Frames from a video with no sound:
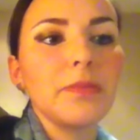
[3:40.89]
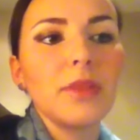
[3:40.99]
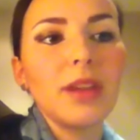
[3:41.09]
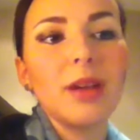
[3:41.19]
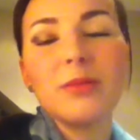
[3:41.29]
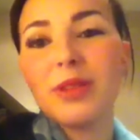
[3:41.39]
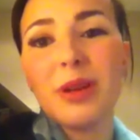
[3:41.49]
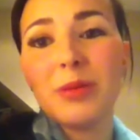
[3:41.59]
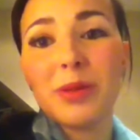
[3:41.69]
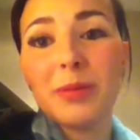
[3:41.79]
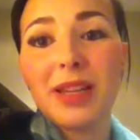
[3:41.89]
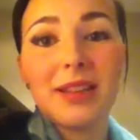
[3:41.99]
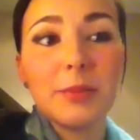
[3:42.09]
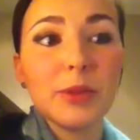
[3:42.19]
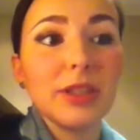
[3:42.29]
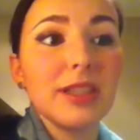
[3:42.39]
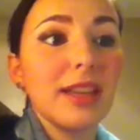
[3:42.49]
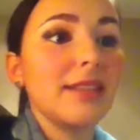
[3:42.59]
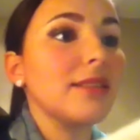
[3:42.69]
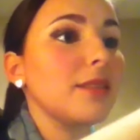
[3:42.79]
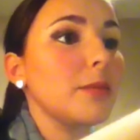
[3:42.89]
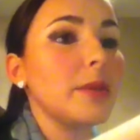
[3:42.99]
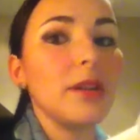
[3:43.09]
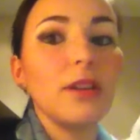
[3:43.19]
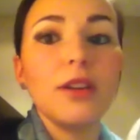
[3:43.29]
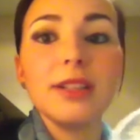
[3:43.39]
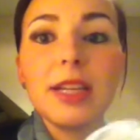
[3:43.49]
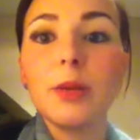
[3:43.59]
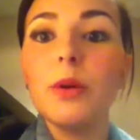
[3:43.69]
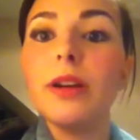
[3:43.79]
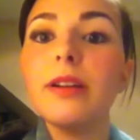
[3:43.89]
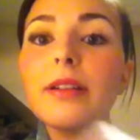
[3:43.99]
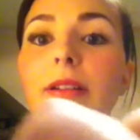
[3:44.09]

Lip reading: No, I'm not making much sense. It's been a long day at work.